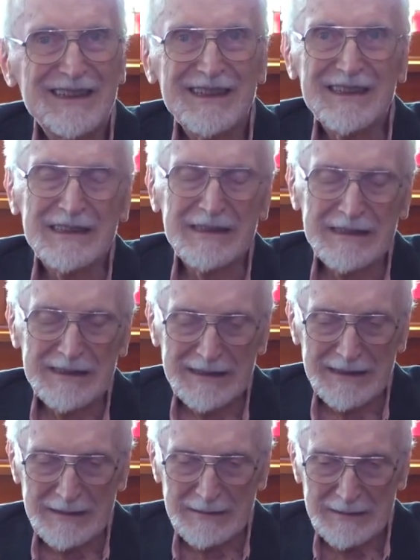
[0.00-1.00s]
And
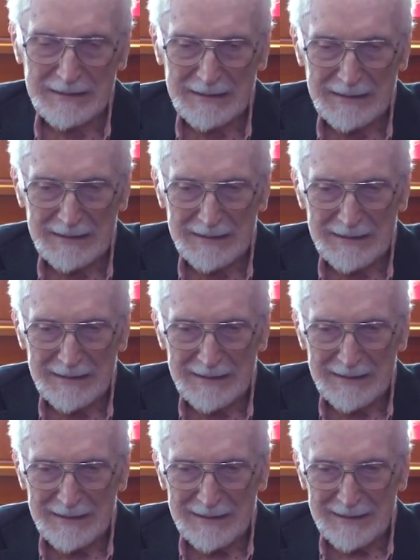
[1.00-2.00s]
uh,
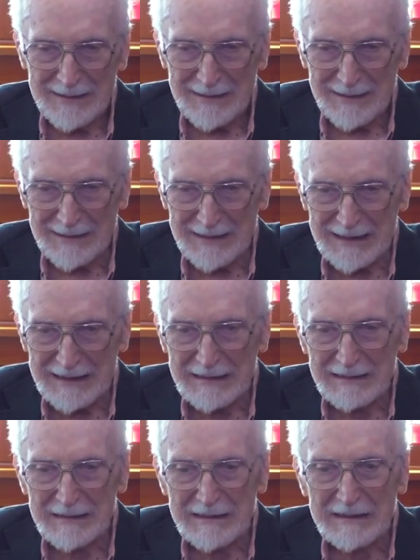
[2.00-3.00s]
the,
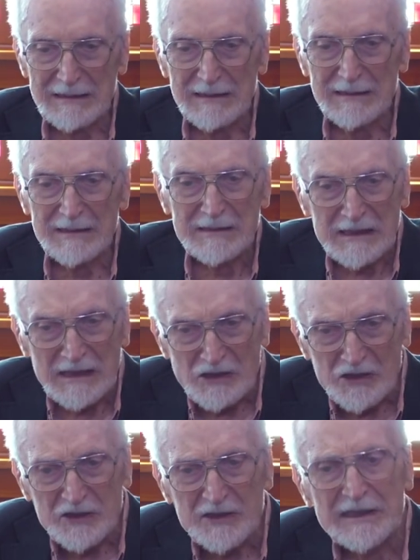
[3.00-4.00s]
the, the
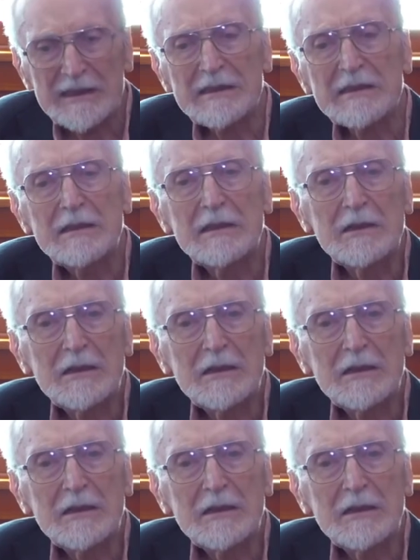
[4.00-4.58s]
teacher there